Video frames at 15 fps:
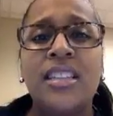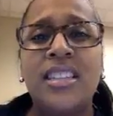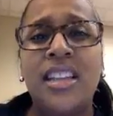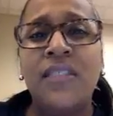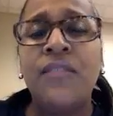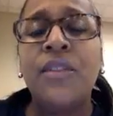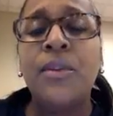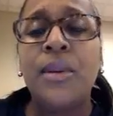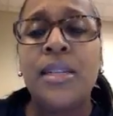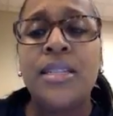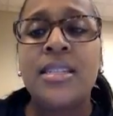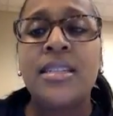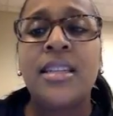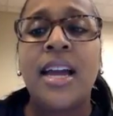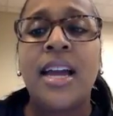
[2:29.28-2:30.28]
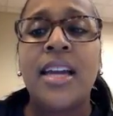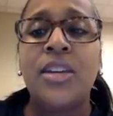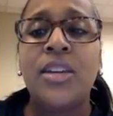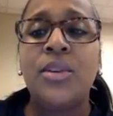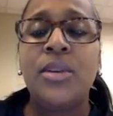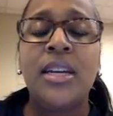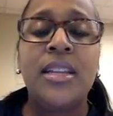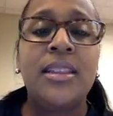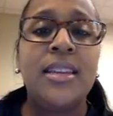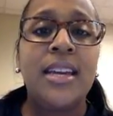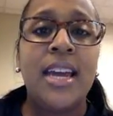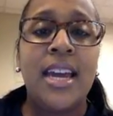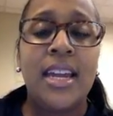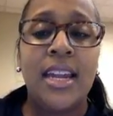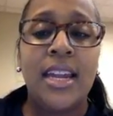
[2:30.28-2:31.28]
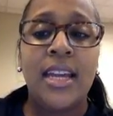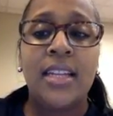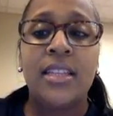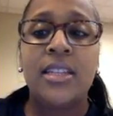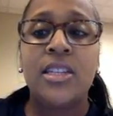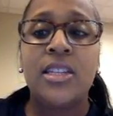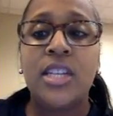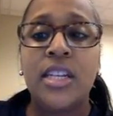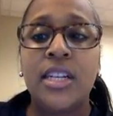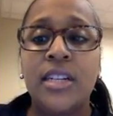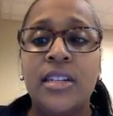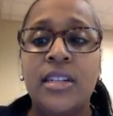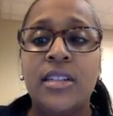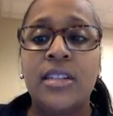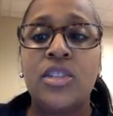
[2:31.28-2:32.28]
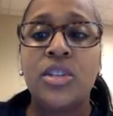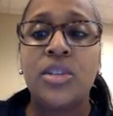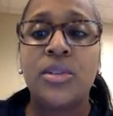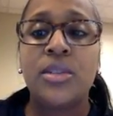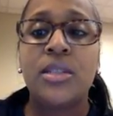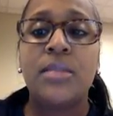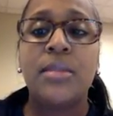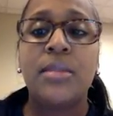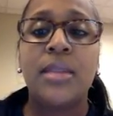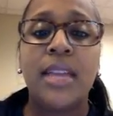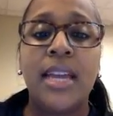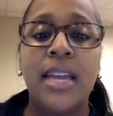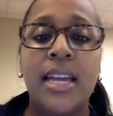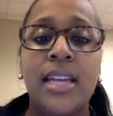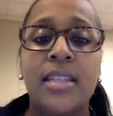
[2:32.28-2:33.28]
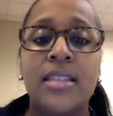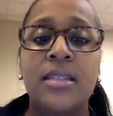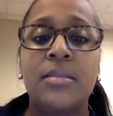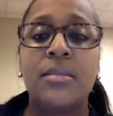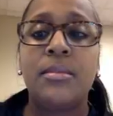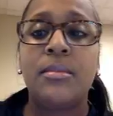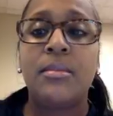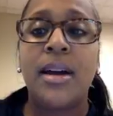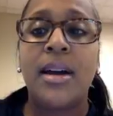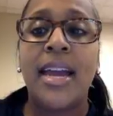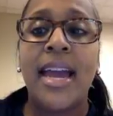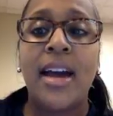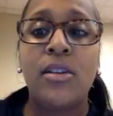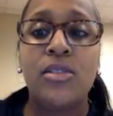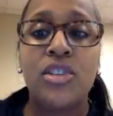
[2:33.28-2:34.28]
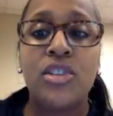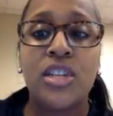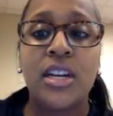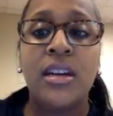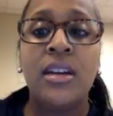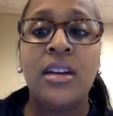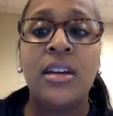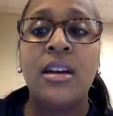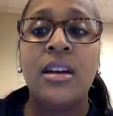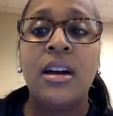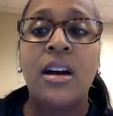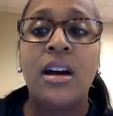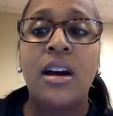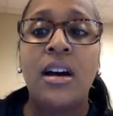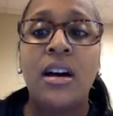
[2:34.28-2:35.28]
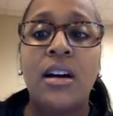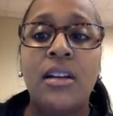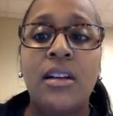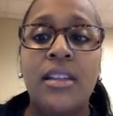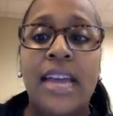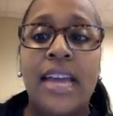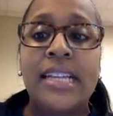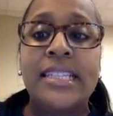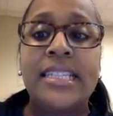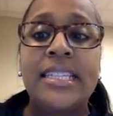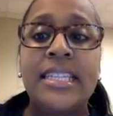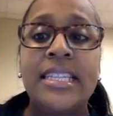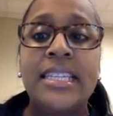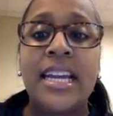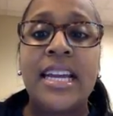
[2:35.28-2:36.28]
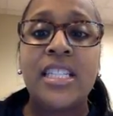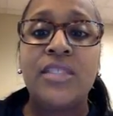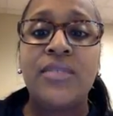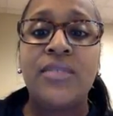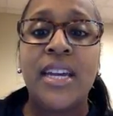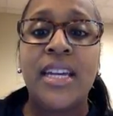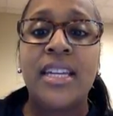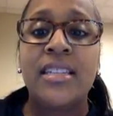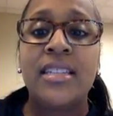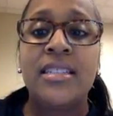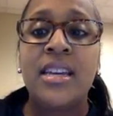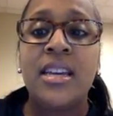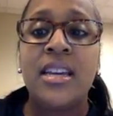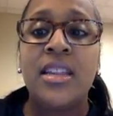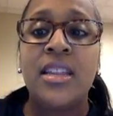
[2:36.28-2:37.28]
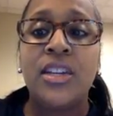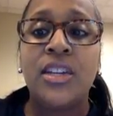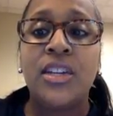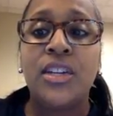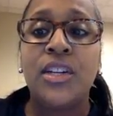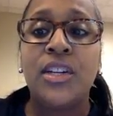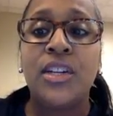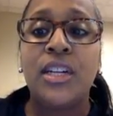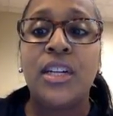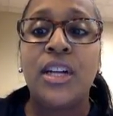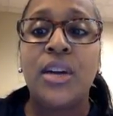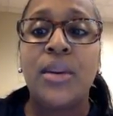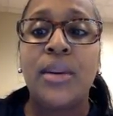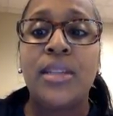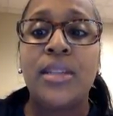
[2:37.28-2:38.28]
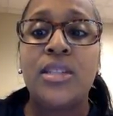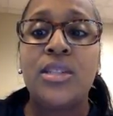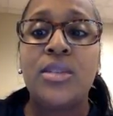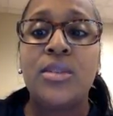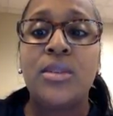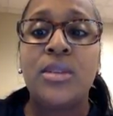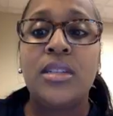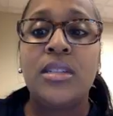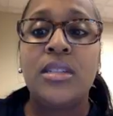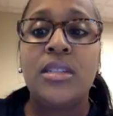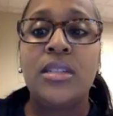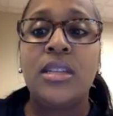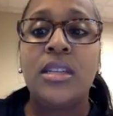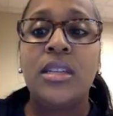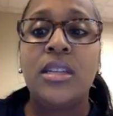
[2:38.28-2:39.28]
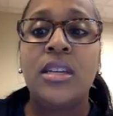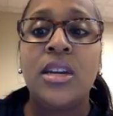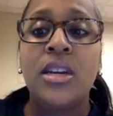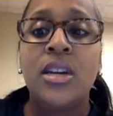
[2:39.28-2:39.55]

influenza-like. You'll get the headache, the chills, the malaise, the myalgia, all that. Then the next phase that you're going to go into is the